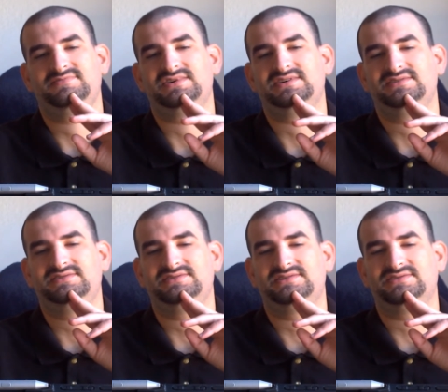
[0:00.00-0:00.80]
But,
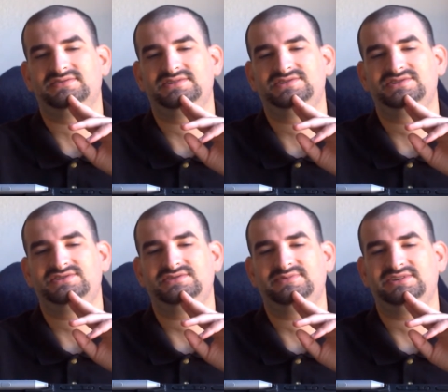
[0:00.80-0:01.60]
you know, there's just
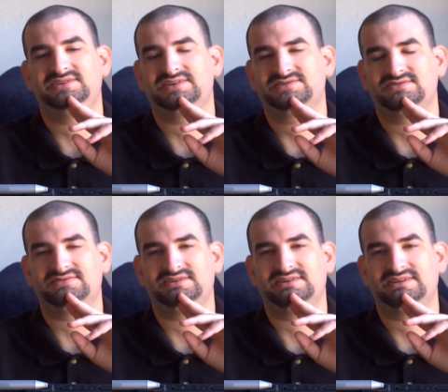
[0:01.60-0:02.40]
too many deaths
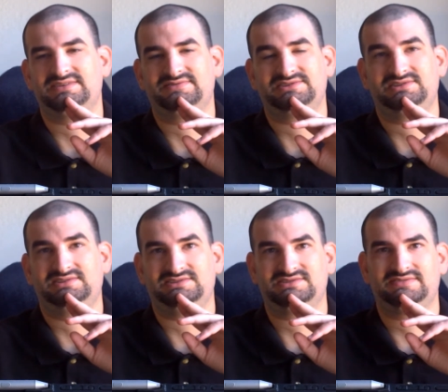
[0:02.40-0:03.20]
going on. I've
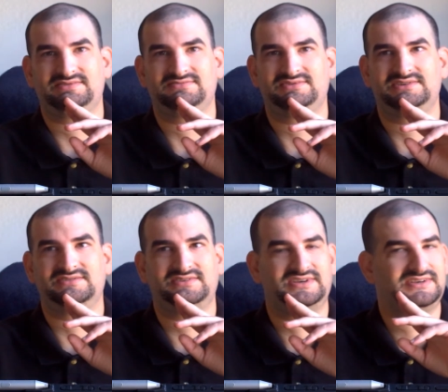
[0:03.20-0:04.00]
recently suffered
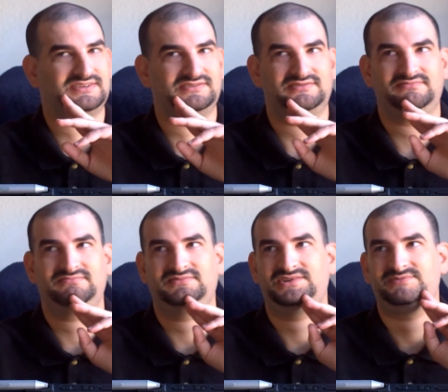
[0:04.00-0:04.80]
one, and
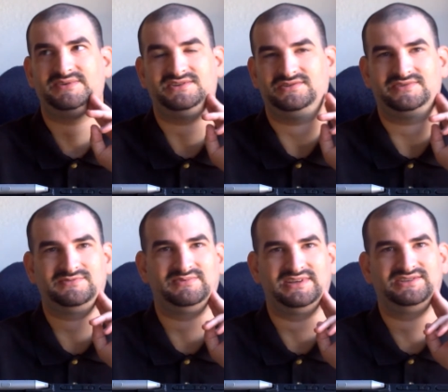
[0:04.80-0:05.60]
there's been too much
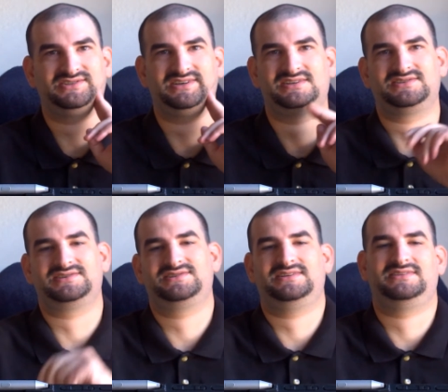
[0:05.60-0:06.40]
bloodshed, as I
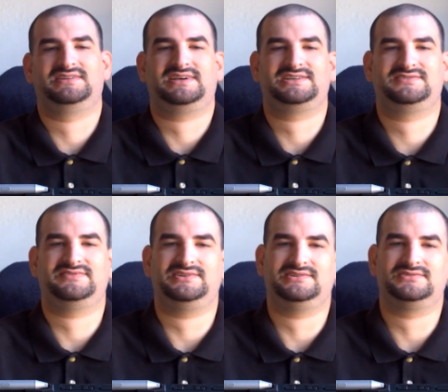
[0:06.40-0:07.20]
said in the last
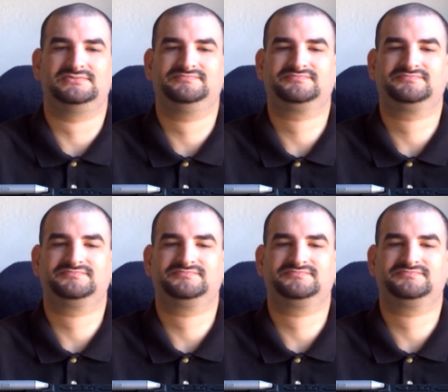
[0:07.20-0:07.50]
video.